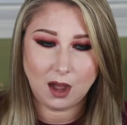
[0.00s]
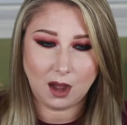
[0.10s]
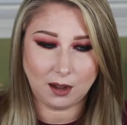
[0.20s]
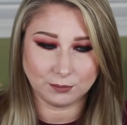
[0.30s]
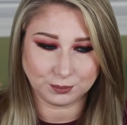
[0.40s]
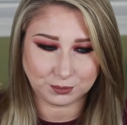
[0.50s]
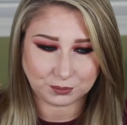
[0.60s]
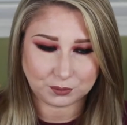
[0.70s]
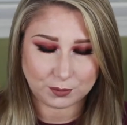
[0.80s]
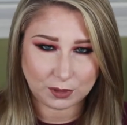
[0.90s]

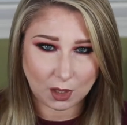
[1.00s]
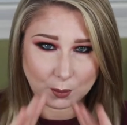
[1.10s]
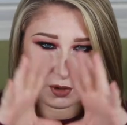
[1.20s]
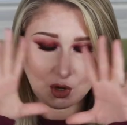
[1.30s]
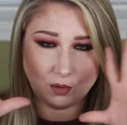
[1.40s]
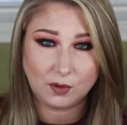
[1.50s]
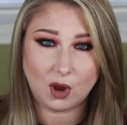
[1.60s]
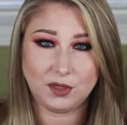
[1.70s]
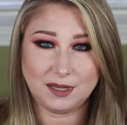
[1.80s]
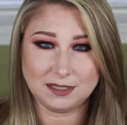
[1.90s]
But
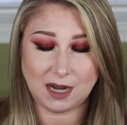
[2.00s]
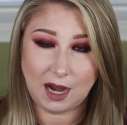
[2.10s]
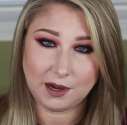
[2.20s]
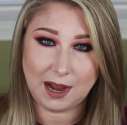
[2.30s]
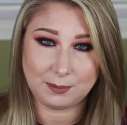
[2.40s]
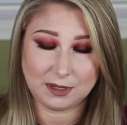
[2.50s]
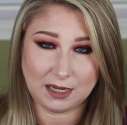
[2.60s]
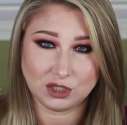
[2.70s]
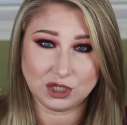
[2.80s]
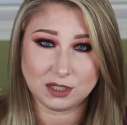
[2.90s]
overall, the entire
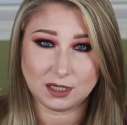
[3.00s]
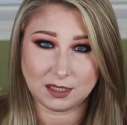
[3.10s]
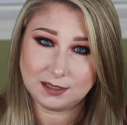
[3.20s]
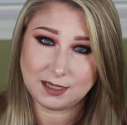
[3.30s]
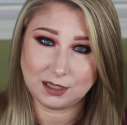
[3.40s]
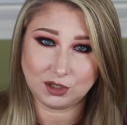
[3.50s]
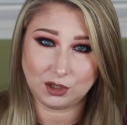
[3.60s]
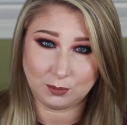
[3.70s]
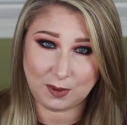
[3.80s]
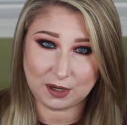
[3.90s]
application does tend to
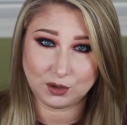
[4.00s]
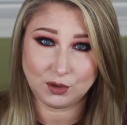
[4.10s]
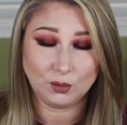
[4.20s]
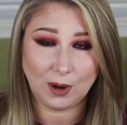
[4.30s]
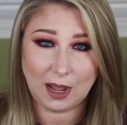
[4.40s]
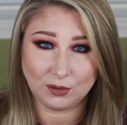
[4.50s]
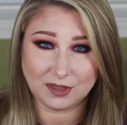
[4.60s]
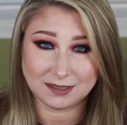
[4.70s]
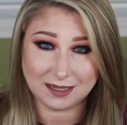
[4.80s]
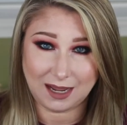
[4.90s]
look better throughout
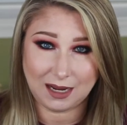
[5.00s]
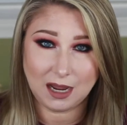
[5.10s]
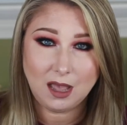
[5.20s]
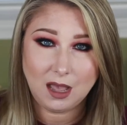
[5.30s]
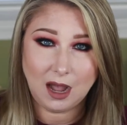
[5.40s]
the day.